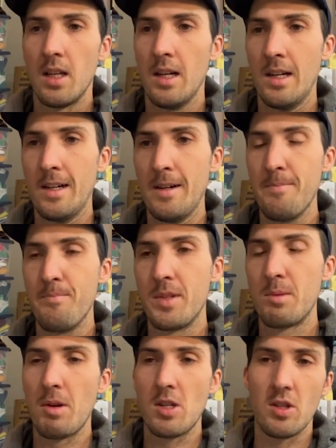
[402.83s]

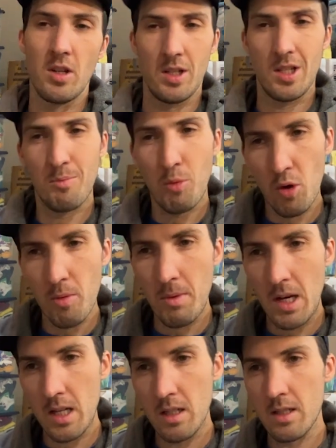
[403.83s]
especially a sport
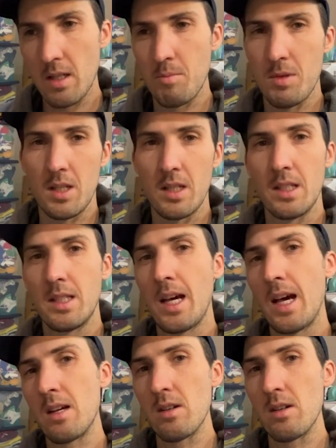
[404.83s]
model, something like that,